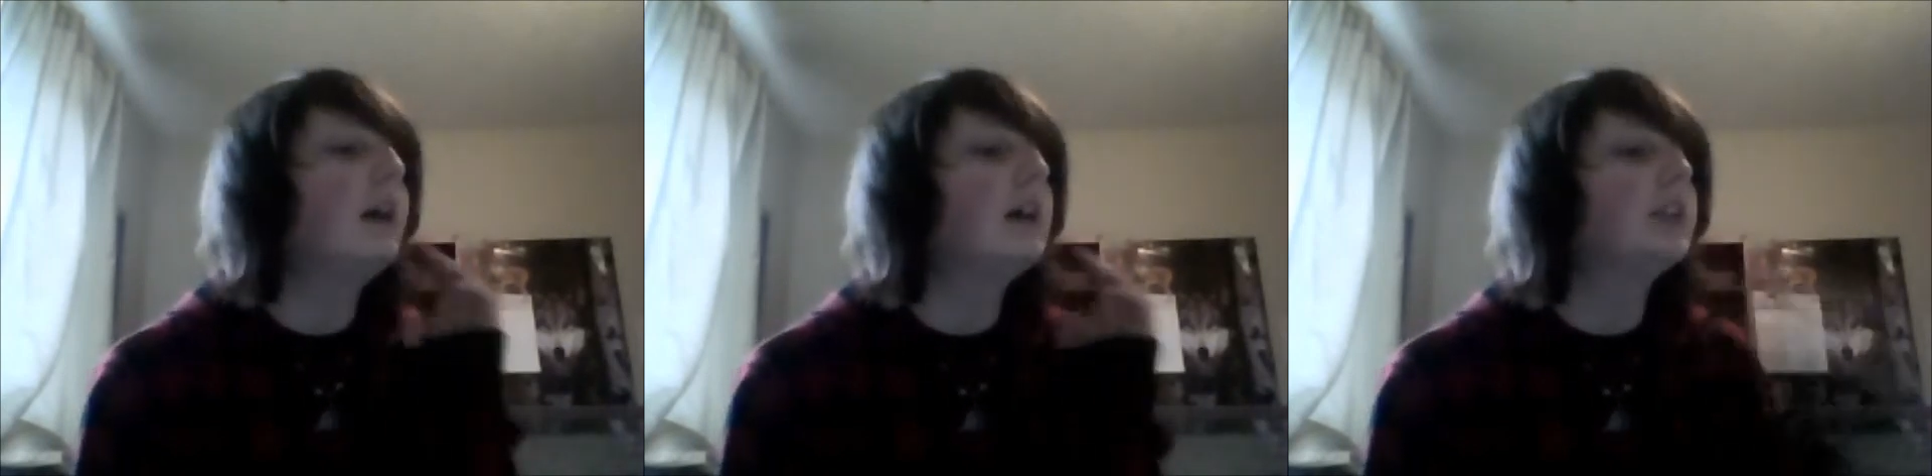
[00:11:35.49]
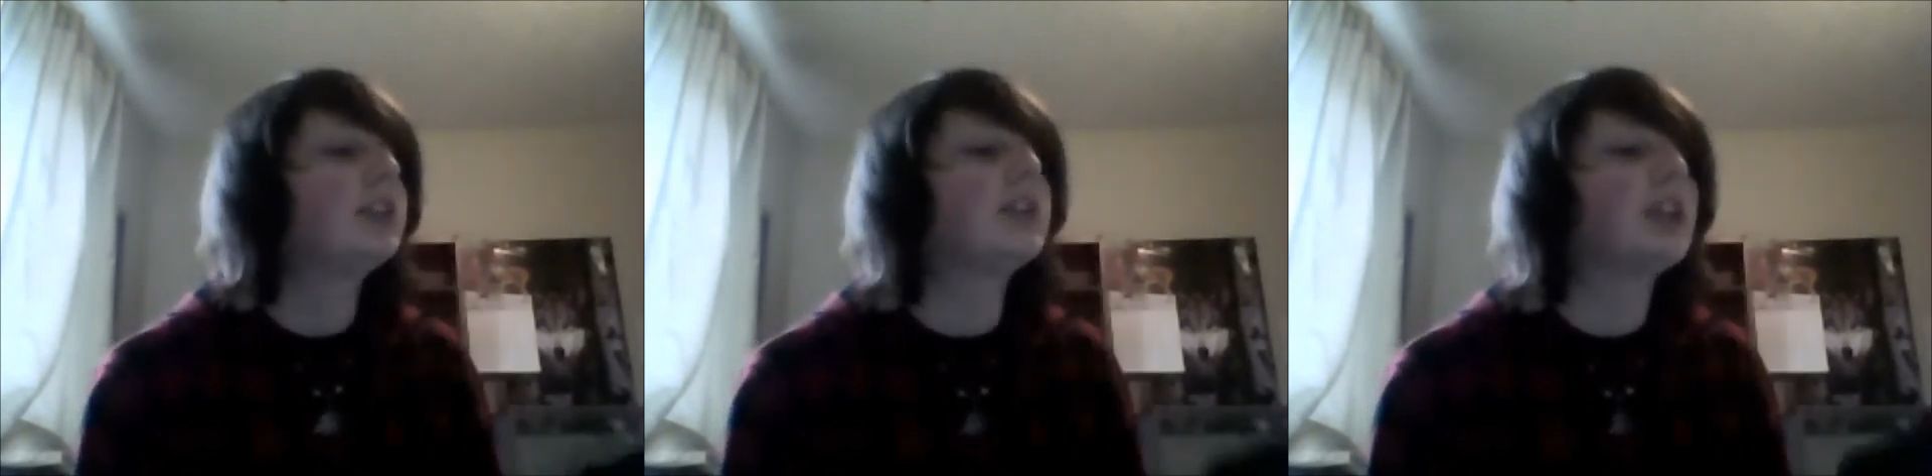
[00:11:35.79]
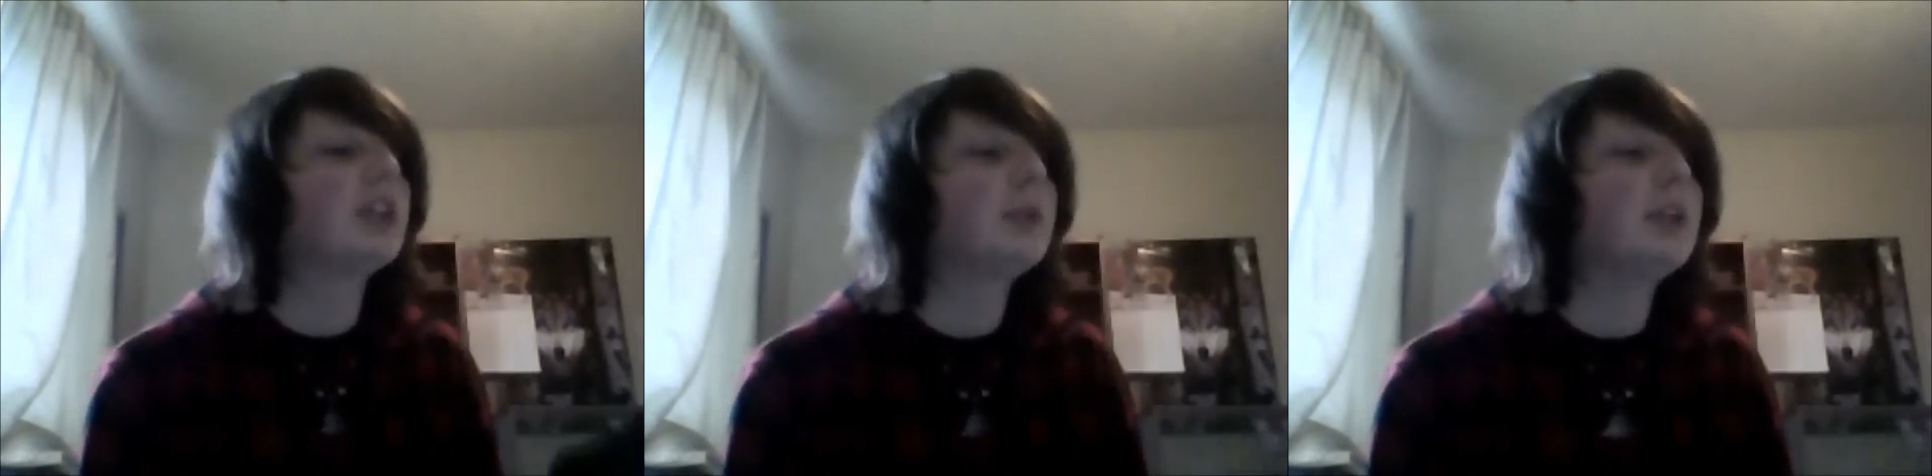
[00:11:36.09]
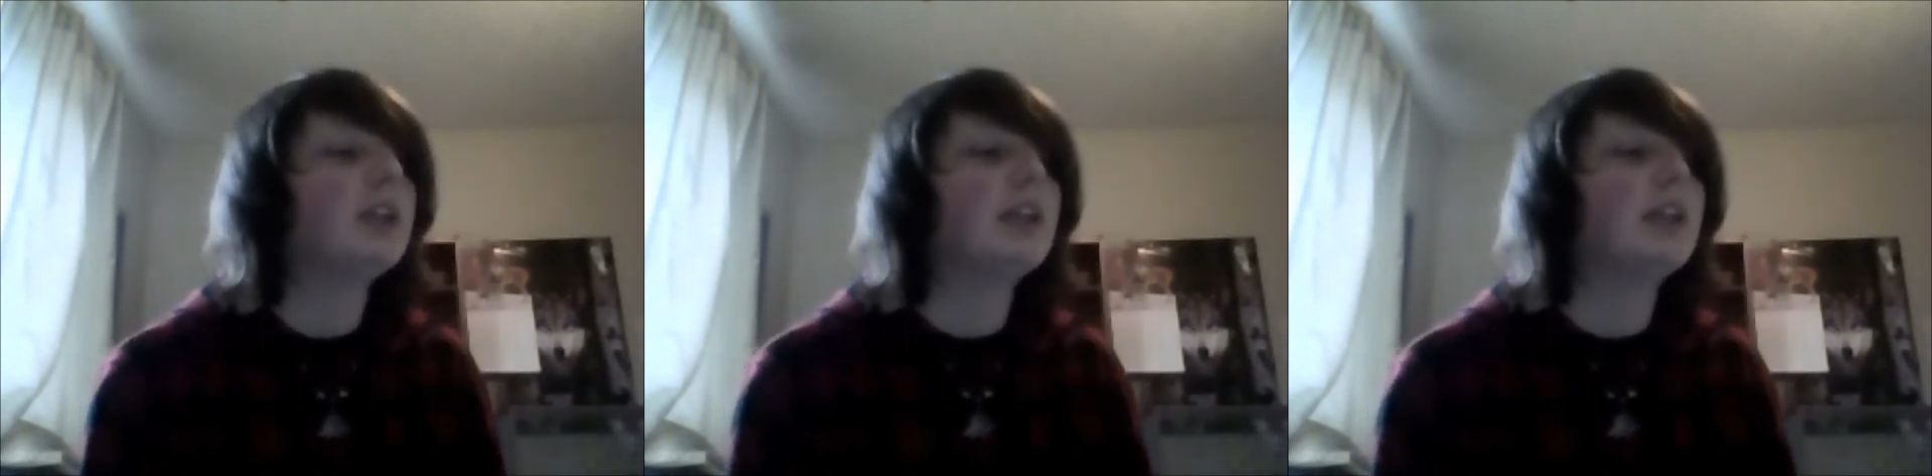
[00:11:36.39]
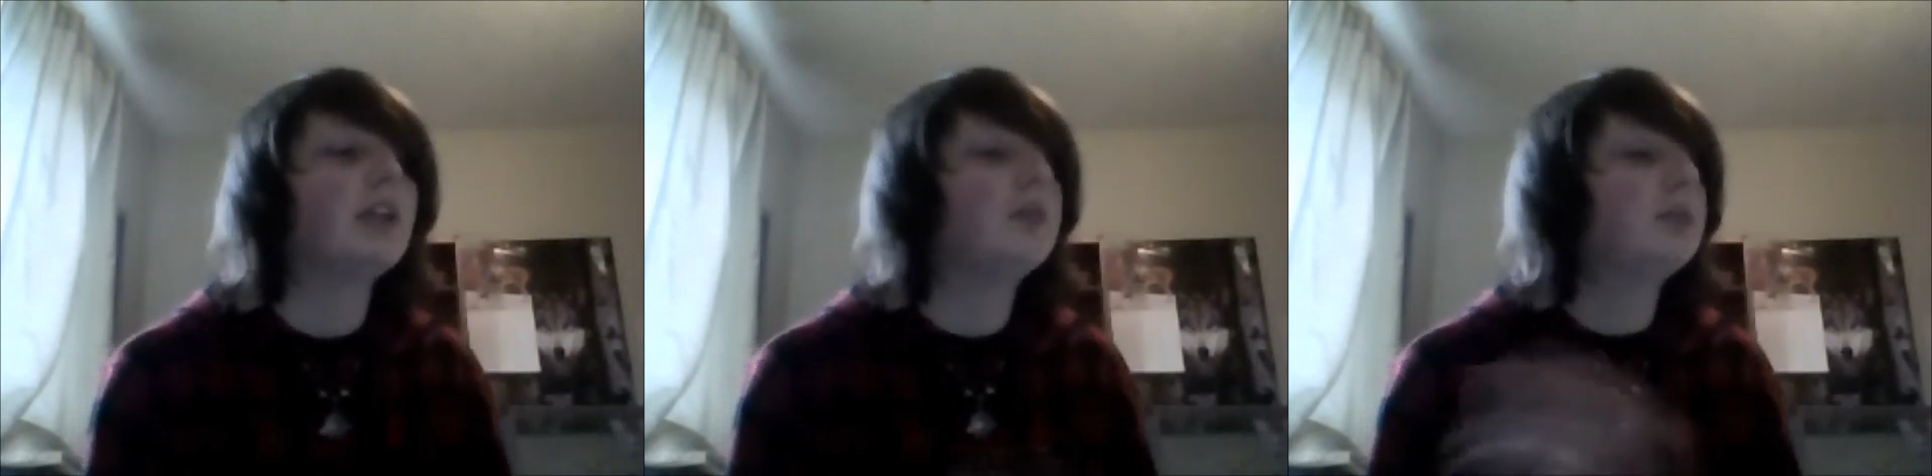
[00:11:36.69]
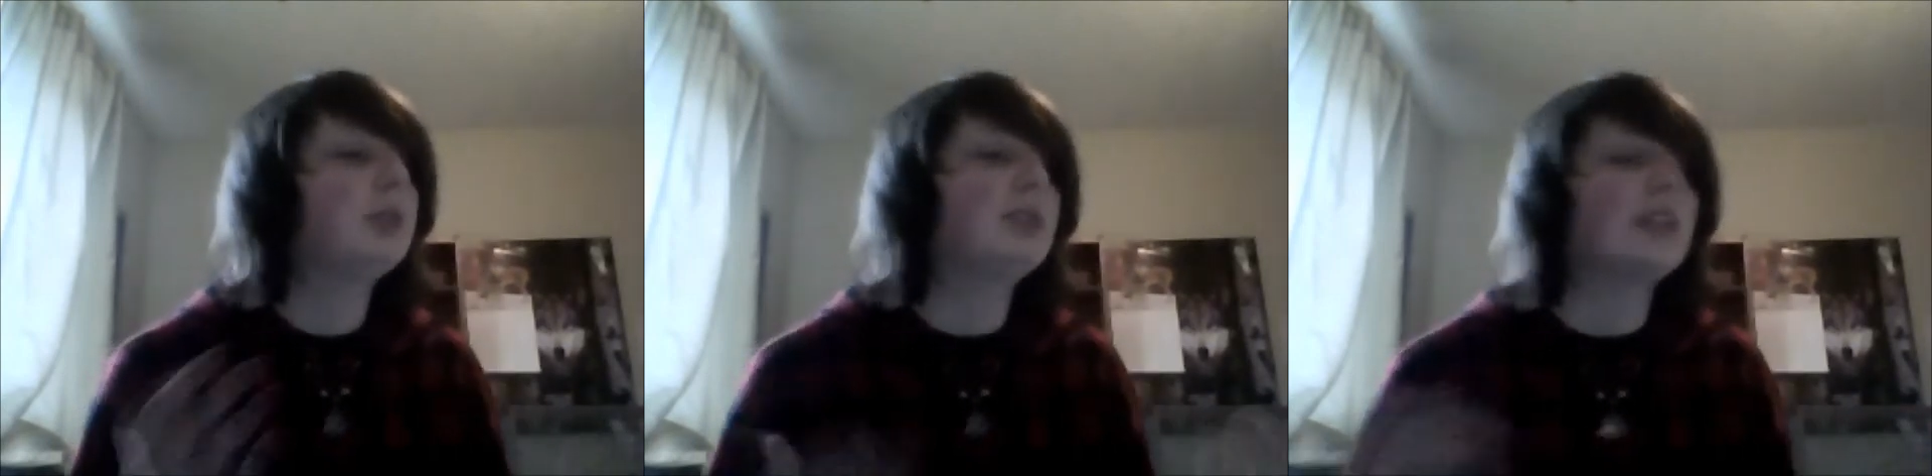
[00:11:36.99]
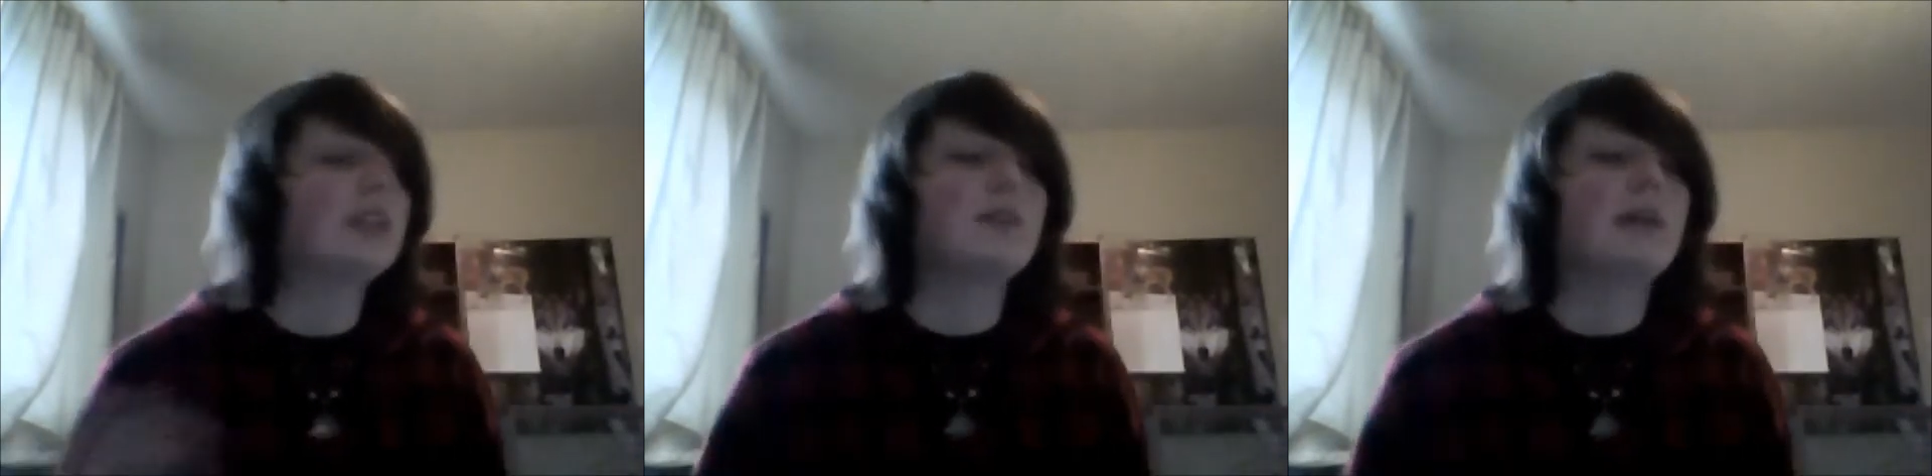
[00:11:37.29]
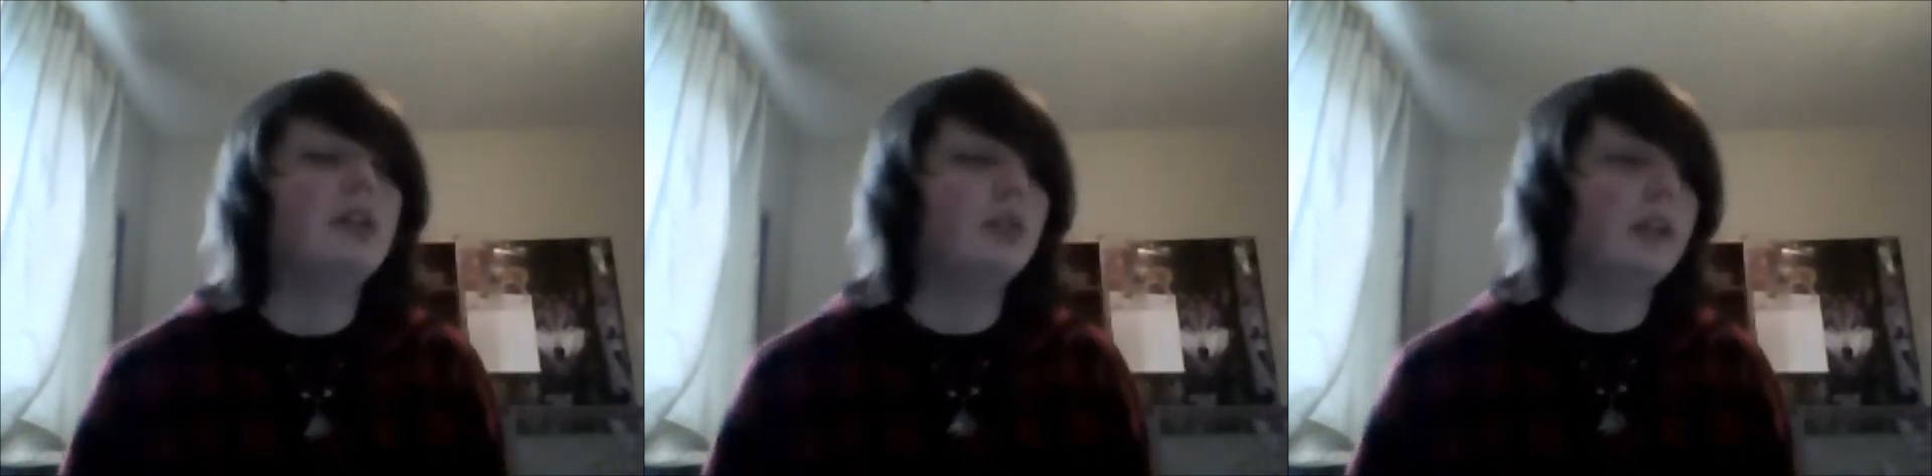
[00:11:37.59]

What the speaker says: just tell me like simple stuff about you,